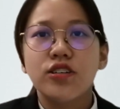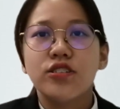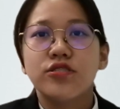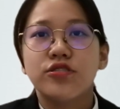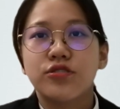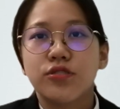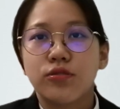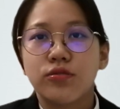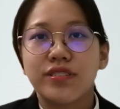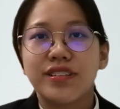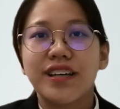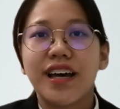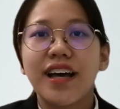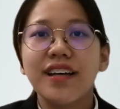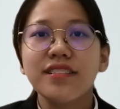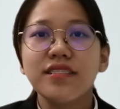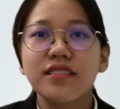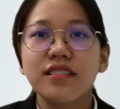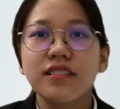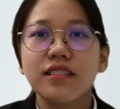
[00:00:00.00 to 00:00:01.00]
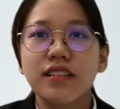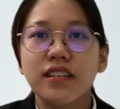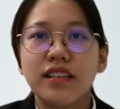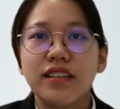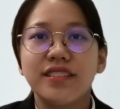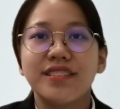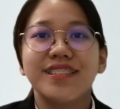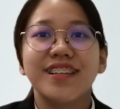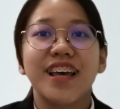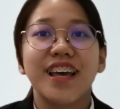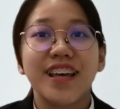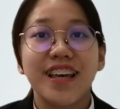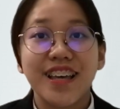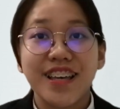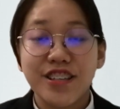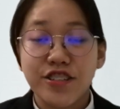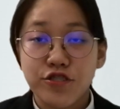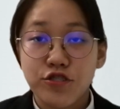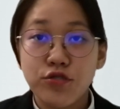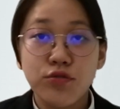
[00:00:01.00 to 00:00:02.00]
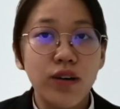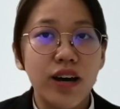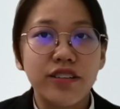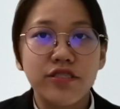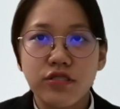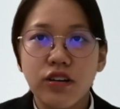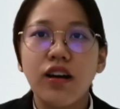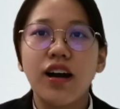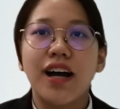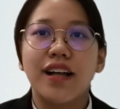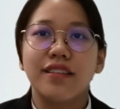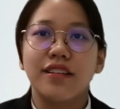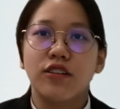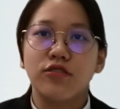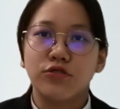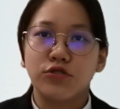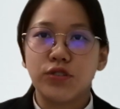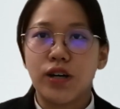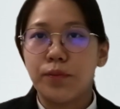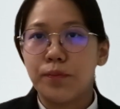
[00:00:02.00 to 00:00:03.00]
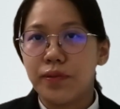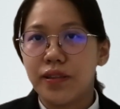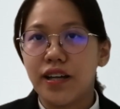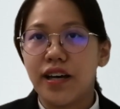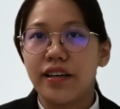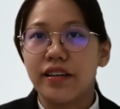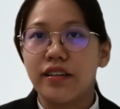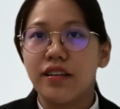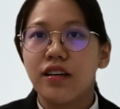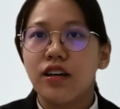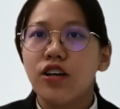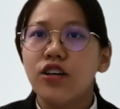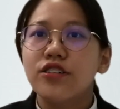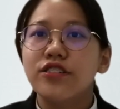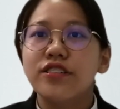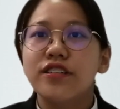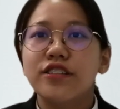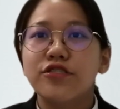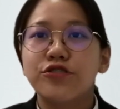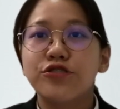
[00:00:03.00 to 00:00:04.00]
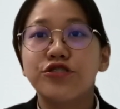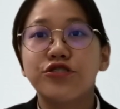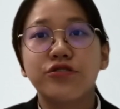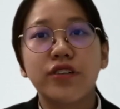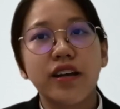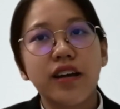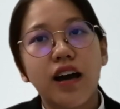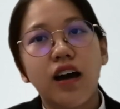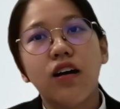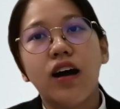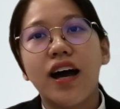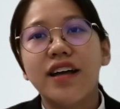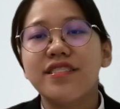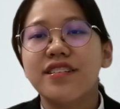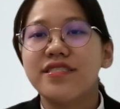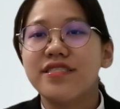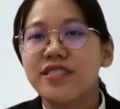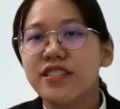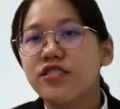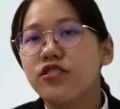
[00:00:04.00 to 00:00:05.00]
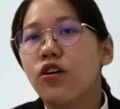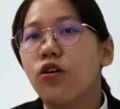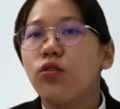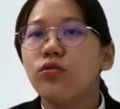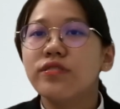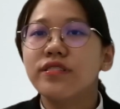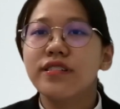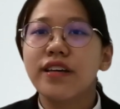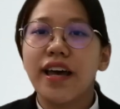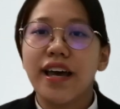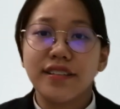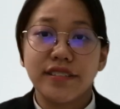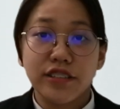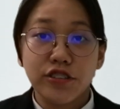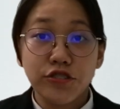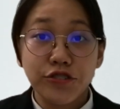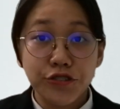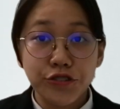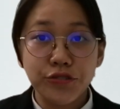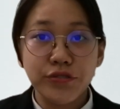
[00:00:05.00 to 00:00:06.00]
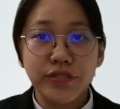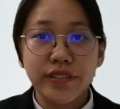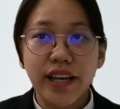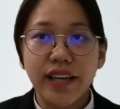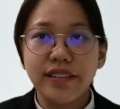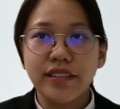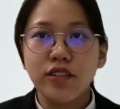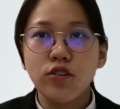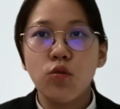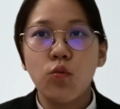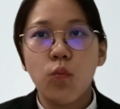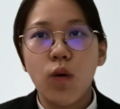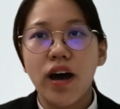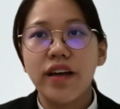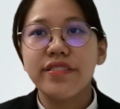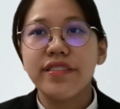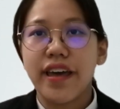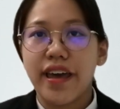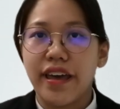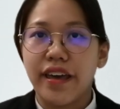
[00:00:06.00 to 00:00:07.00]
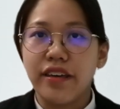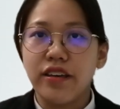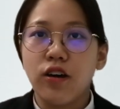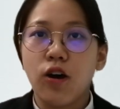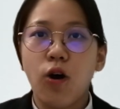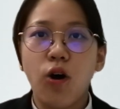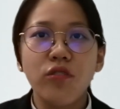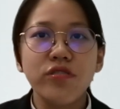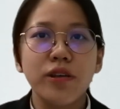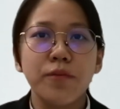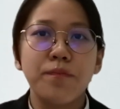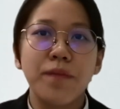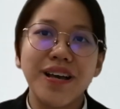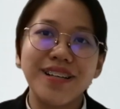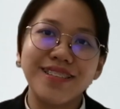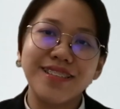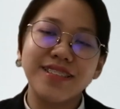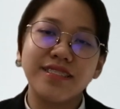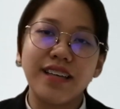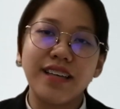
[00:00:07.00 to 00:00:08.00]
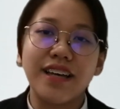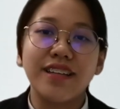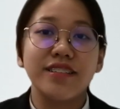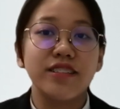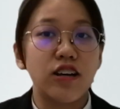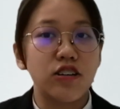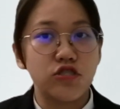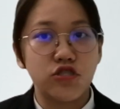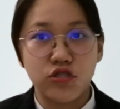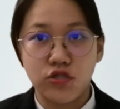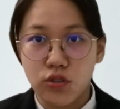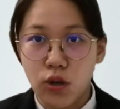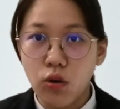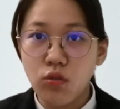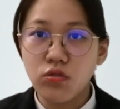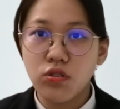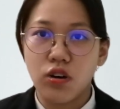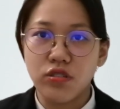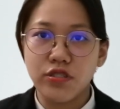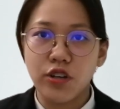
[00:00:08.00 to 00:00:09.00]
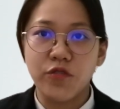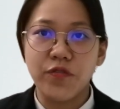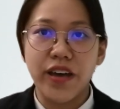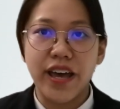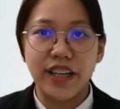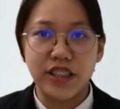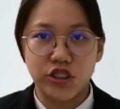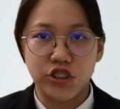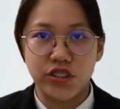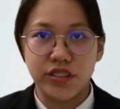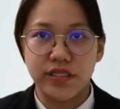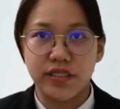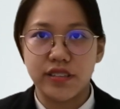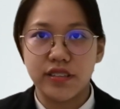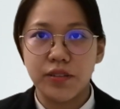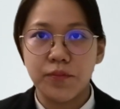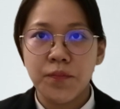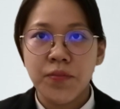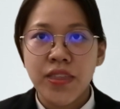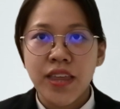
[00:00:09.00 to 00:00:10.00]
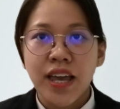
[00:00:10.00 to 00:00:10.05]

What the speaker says: So the answer is you are not allowed to apply. to strike out under this order acting Rule 19(1)(a) on the basis that there is no cause of actions.